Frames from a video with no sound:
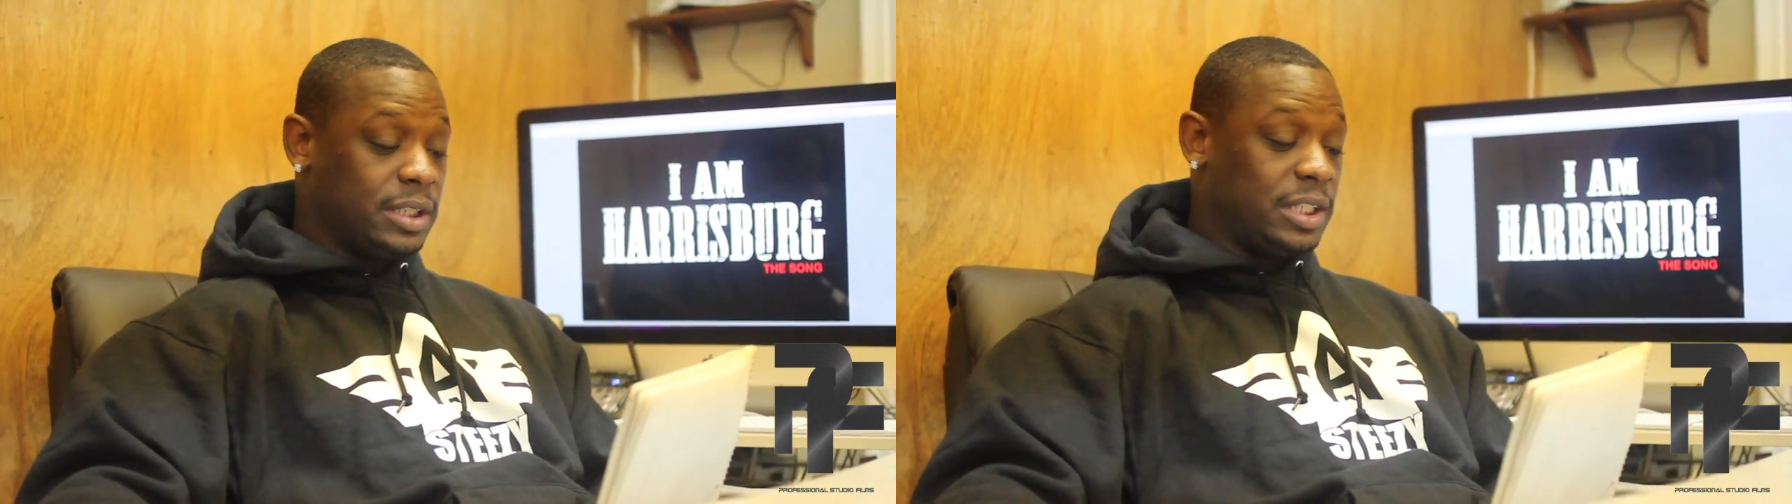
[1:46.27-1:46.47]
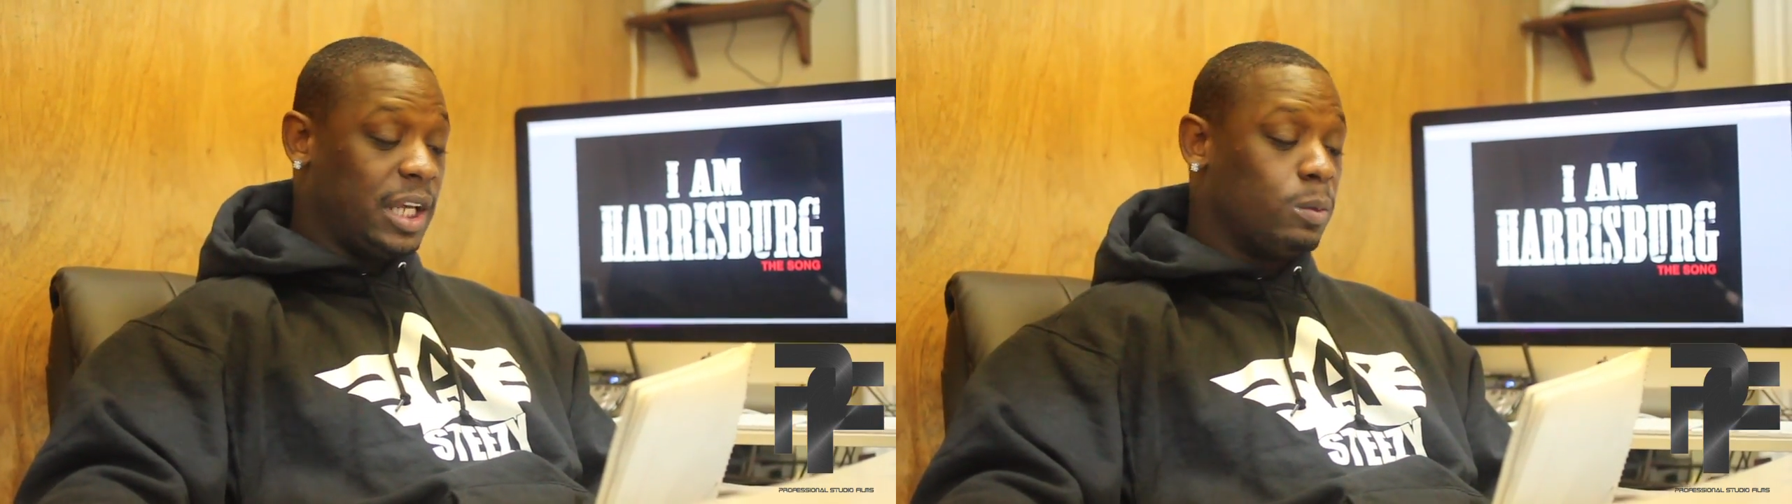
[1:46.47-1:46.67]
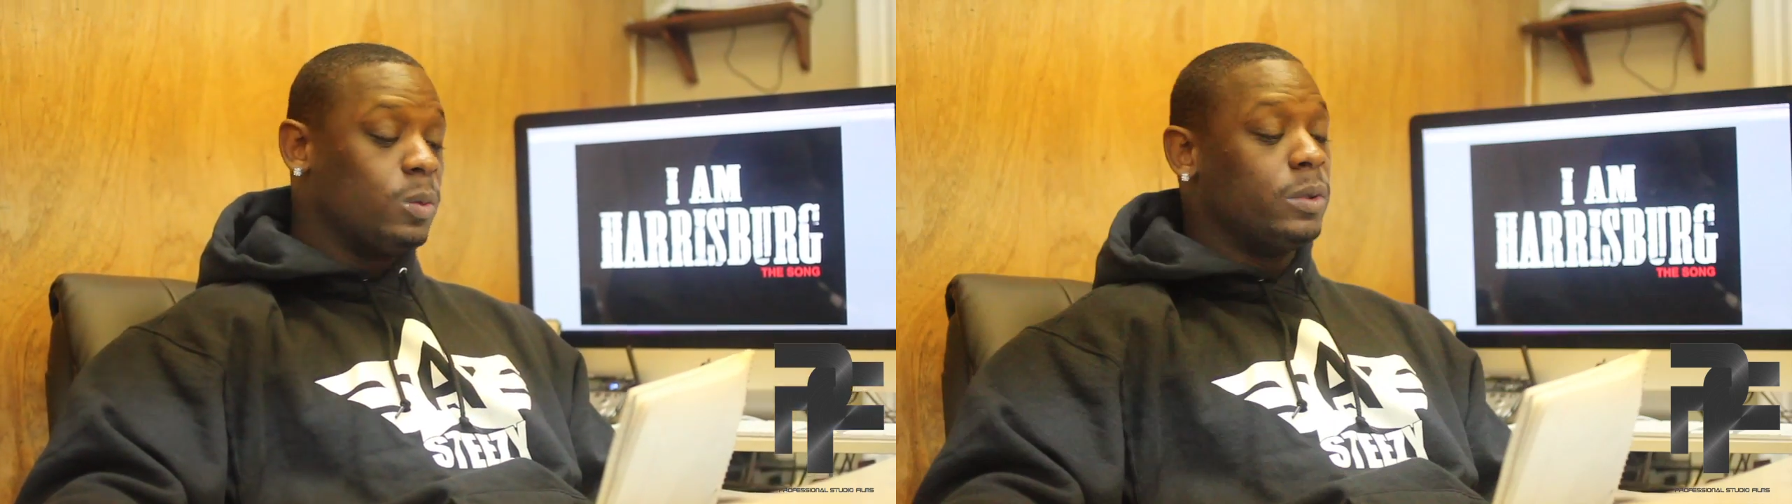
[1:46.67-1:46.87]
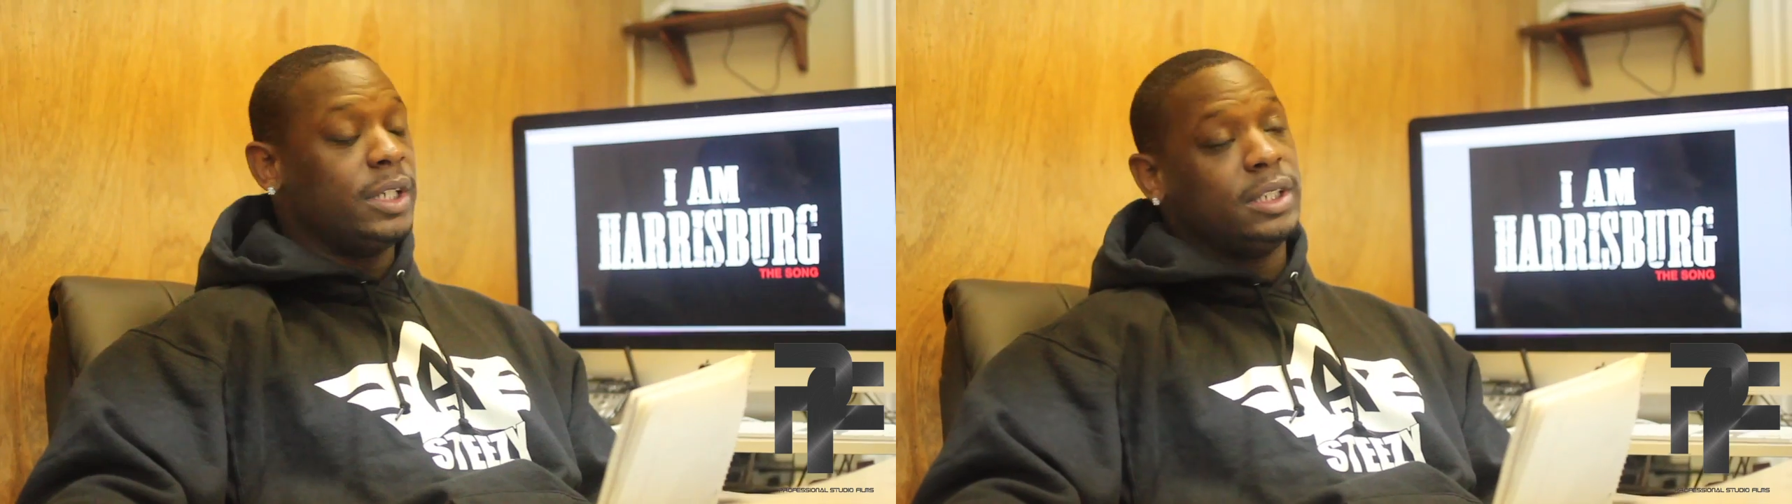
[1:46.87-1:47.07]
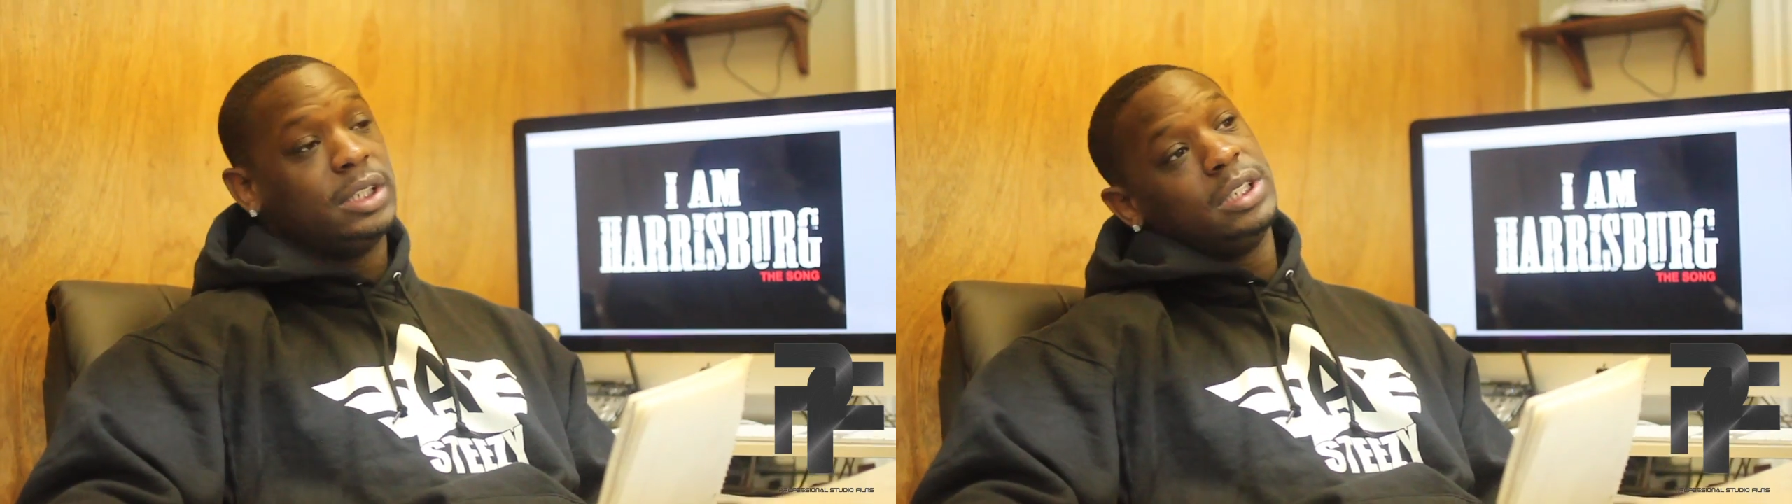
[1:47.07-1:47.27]
the table
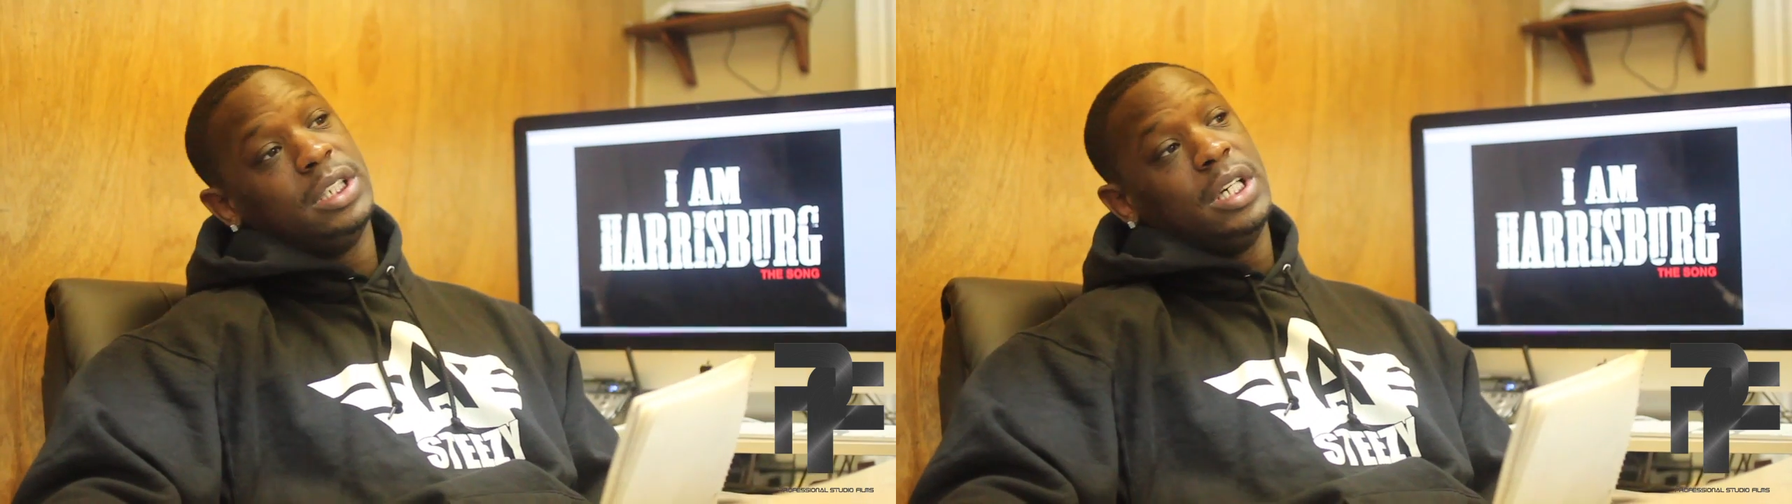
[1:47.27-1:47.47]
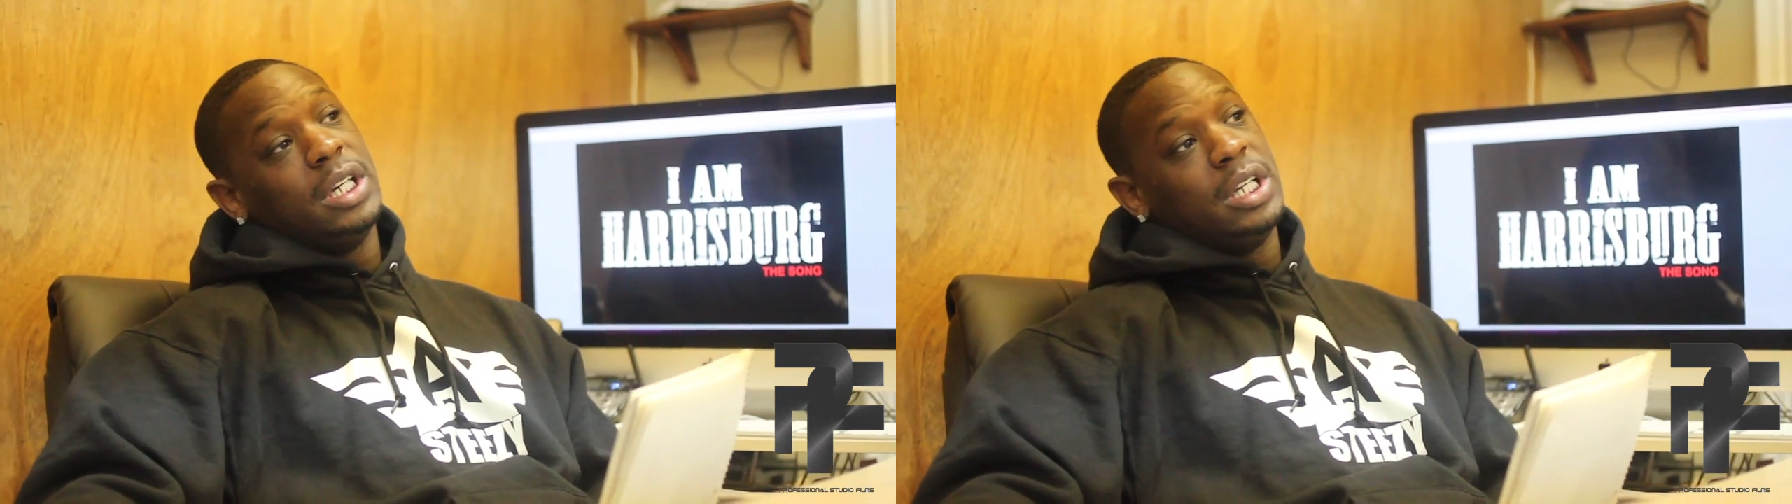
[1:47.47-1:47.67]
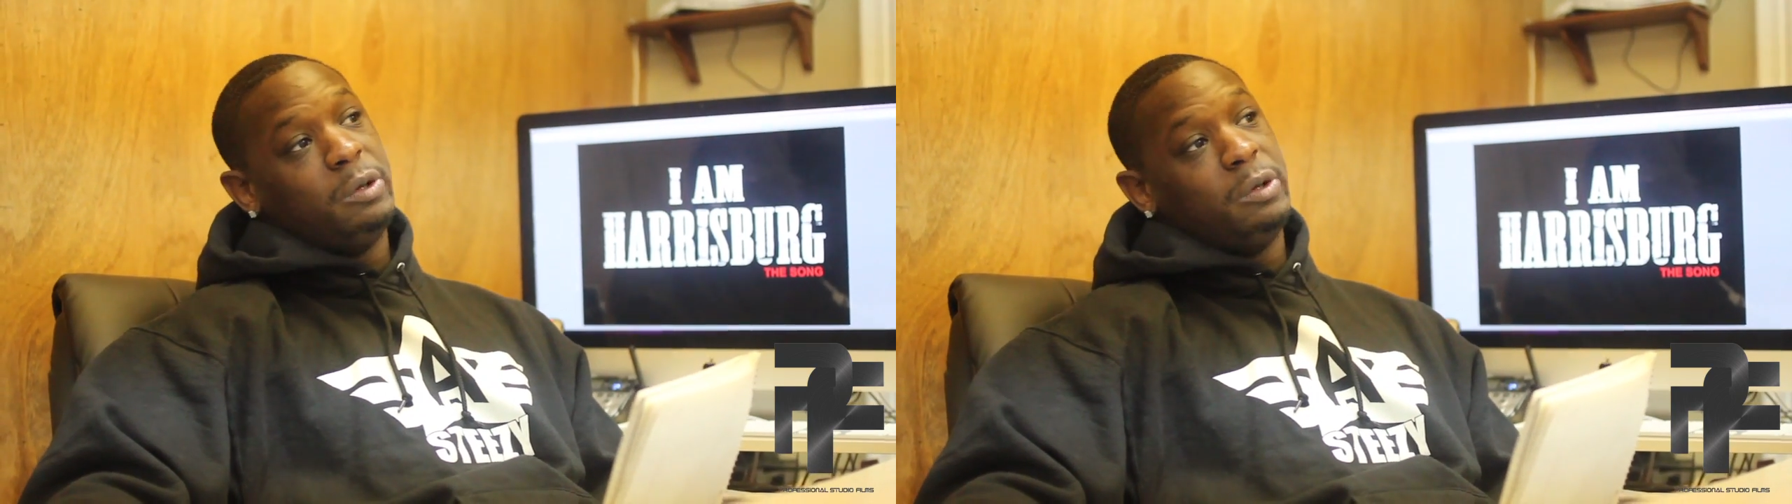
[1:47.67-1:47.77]
with.